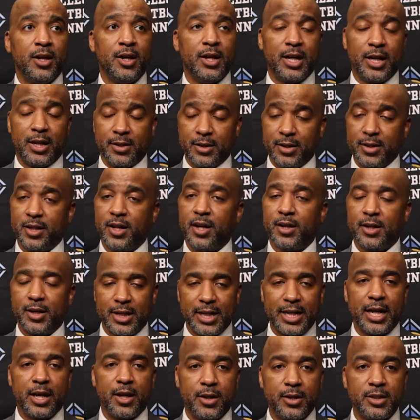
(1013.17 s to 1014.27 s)
And
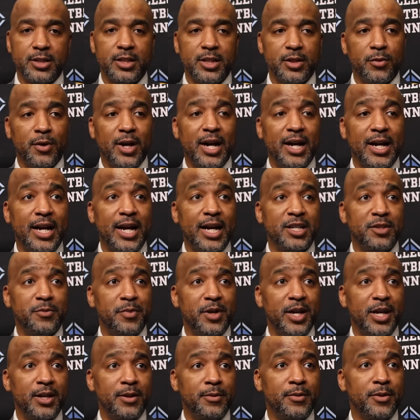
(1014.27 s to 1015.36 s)
see why I got you,
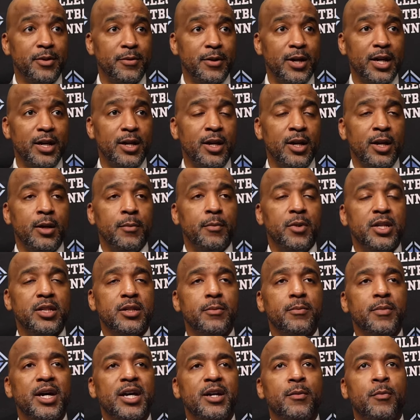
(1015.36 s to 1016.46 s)
babe, right? But
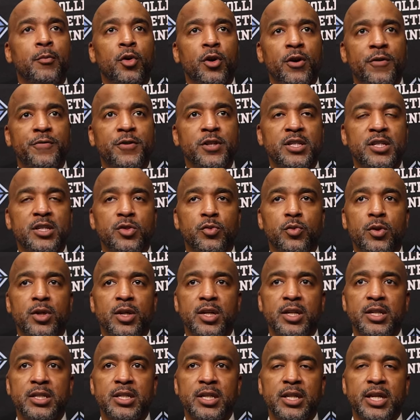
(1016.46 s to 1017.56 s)
the metamorphosis
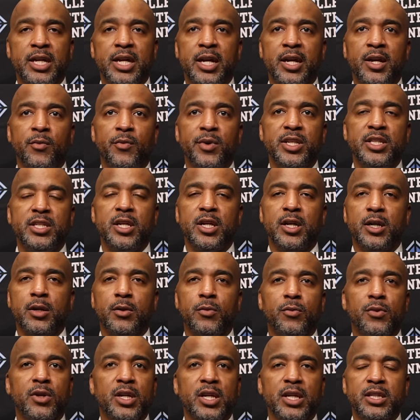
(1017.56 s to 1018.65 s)
was, again, we took a
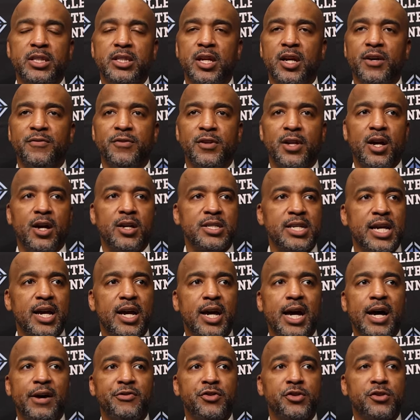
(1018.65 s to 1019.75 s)
really tough loss at
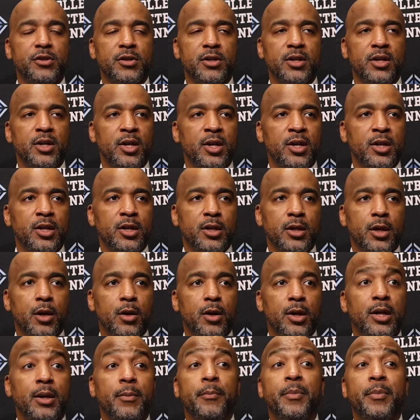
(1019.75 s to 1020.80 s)
Hofstra, you know, an